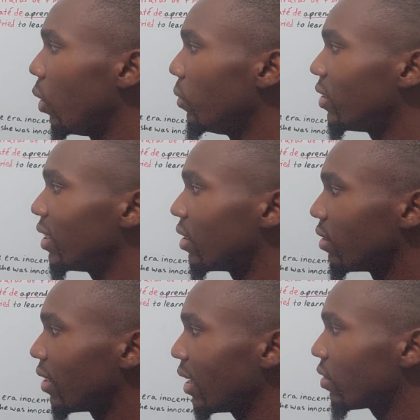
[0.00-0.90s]
when we say to
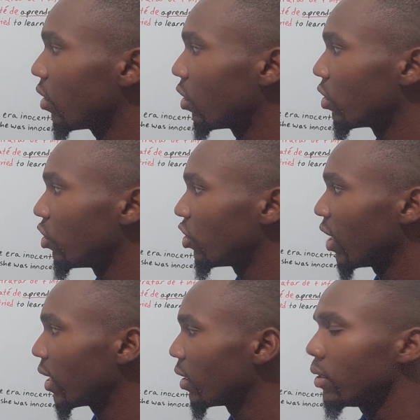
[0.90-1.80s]
test or to
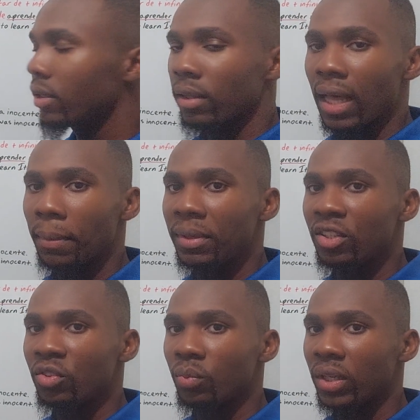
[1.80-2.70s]
check, that
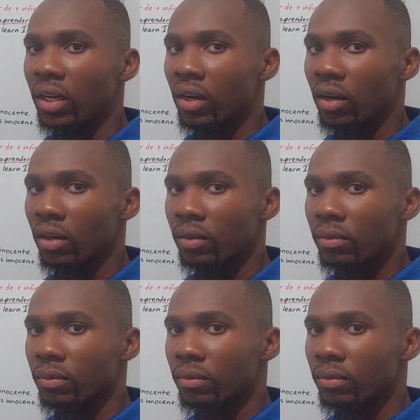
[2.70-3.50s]
means we are